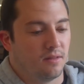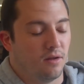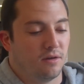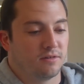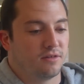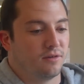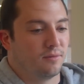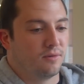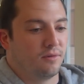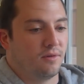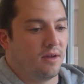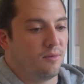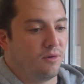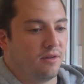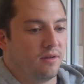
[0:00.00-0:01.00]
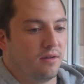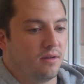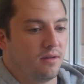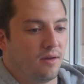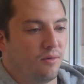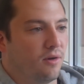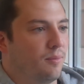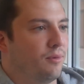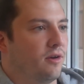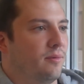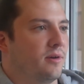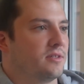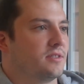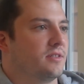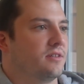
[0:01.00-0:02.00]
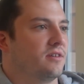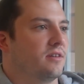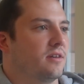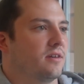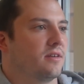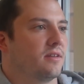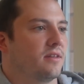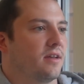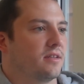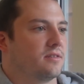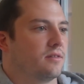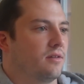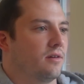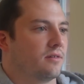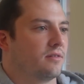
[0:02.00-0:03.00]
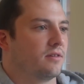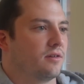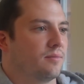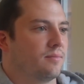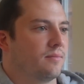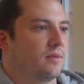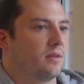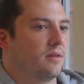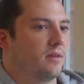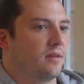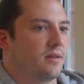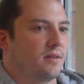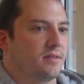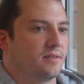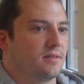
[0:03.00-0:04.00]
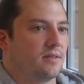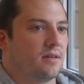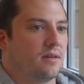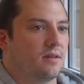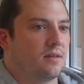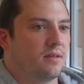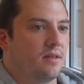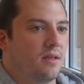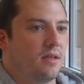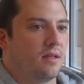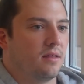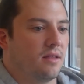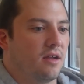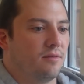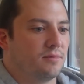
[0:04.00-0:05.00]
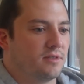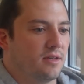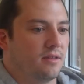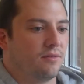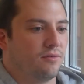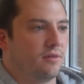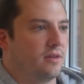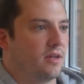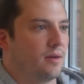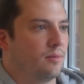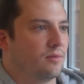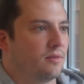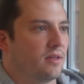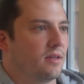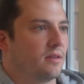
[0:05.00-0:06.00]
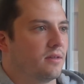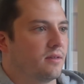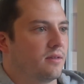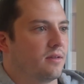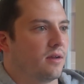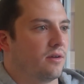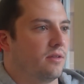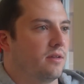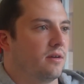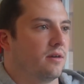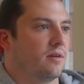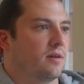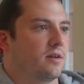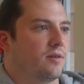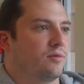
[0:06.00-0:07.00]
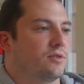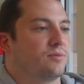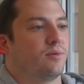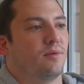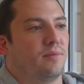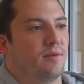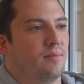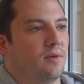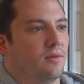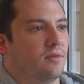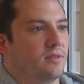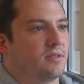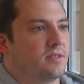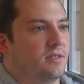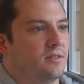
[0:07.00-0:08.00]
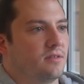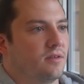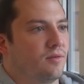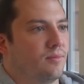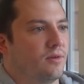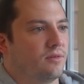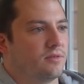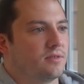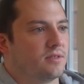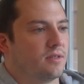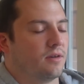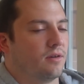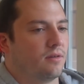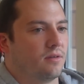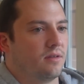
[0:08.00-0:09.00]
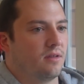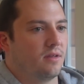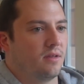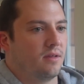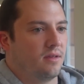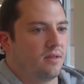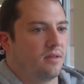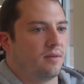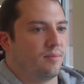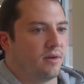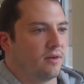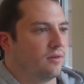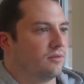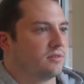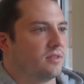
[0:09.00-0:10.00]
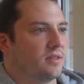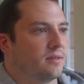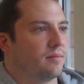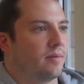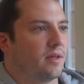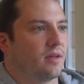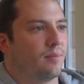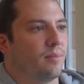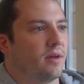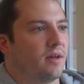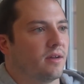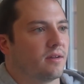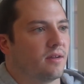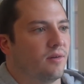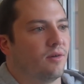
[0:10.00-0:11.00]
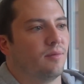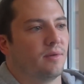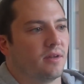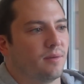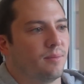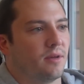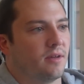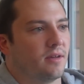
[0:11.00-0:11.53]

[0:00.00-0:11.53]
Long term goal. I want to play my senior year. That's long term, because a lot of them say the rehab will take a year, which put me in the middle of the season almost. So my goal is to make it back. I want to make it